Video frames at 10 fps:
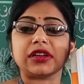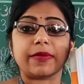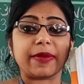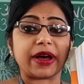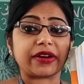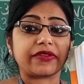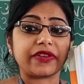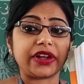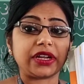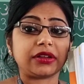some are
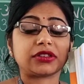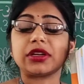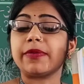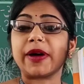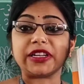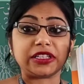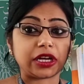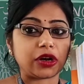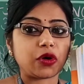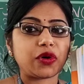green, some are
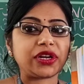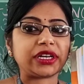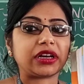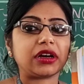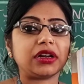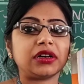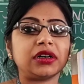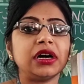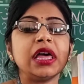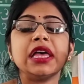yellow in
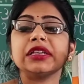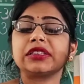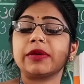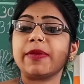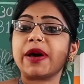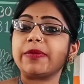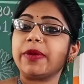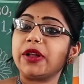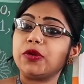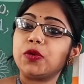color, some are
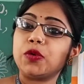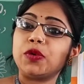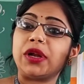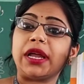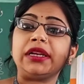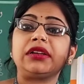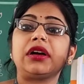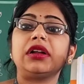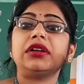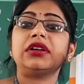maroon in
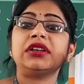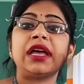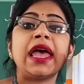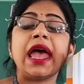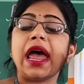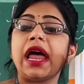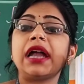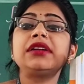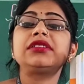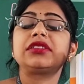color,
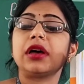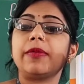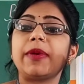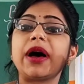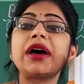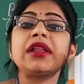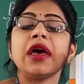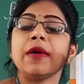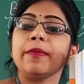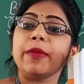and some
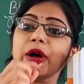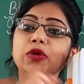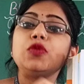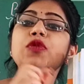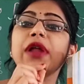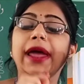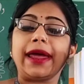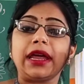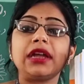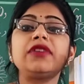are maroon
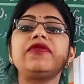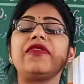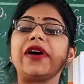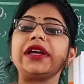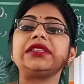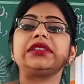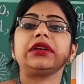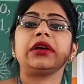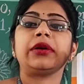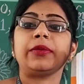and
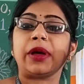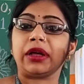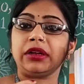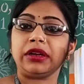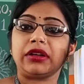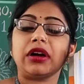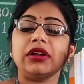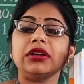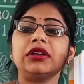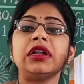white in
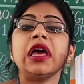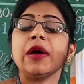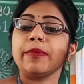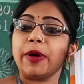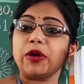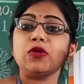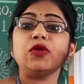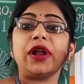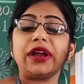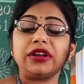color,
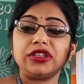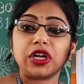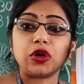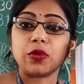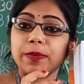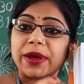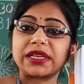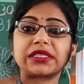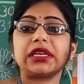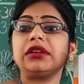maroon and yellow
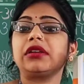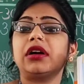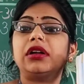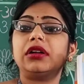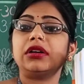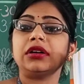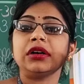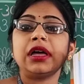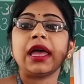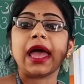mix in
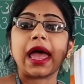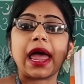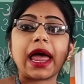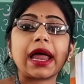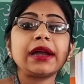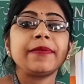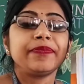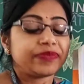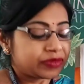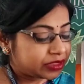color.
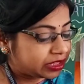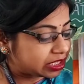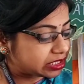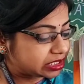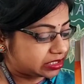And this